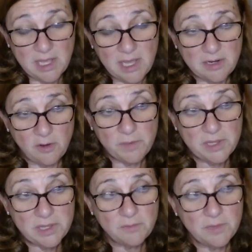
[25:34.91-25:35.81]
and
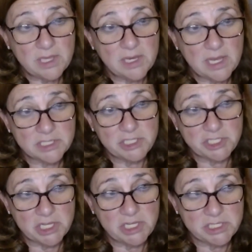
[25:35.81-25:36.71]
hoping that we can actually
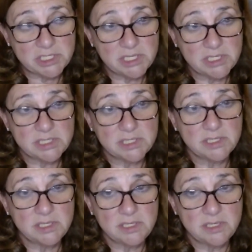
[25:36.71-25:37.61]
change things
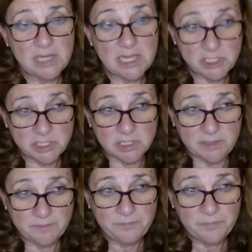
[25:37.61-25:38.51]
nationally.
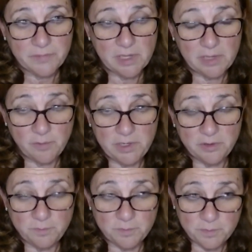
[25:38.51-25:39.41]
Like we
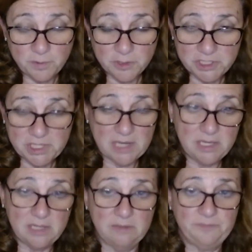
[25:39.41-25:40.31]
could push that
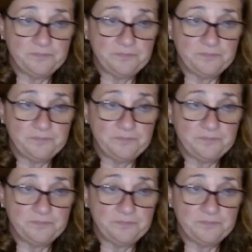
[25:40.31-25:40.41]
needle